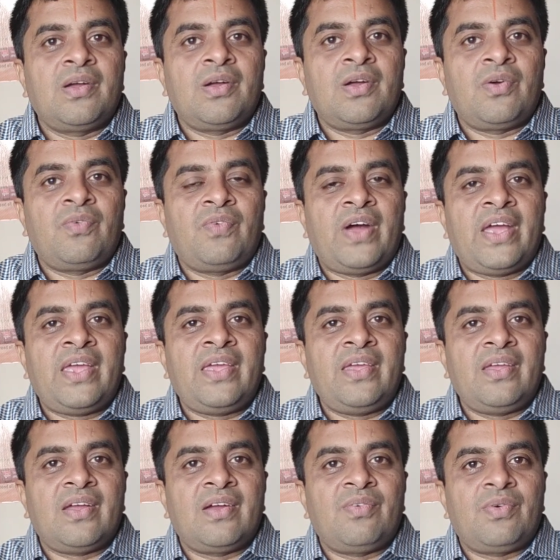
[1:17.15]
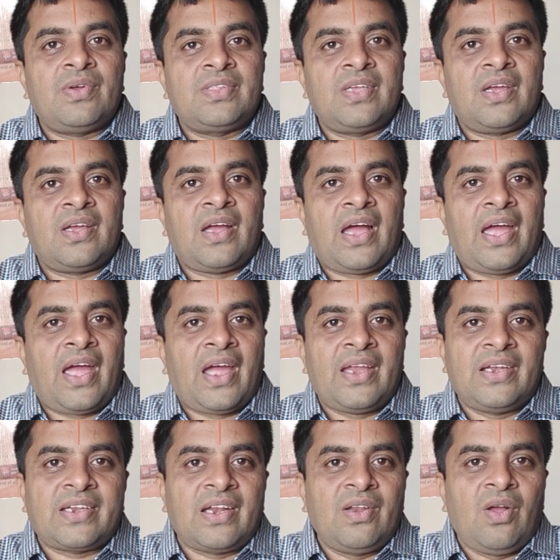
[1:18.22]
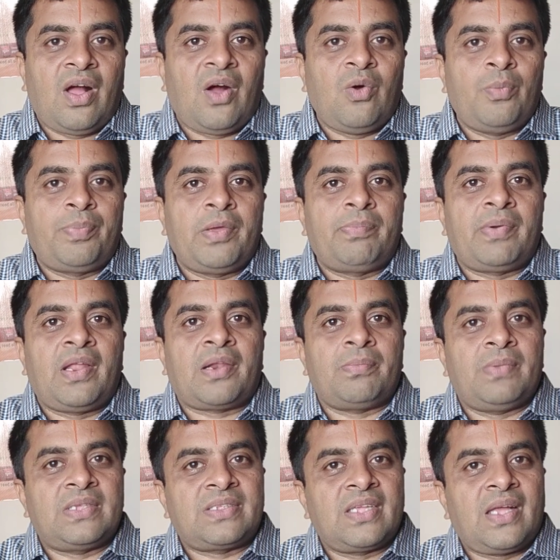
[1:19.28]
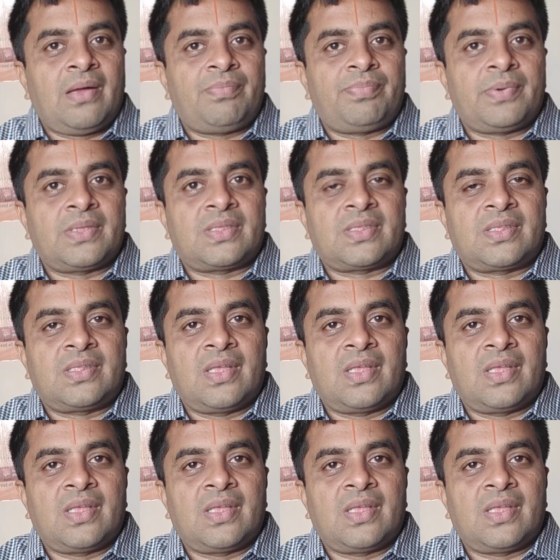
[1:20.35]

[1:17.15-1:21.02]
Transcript: I'll tell you how people are messing up with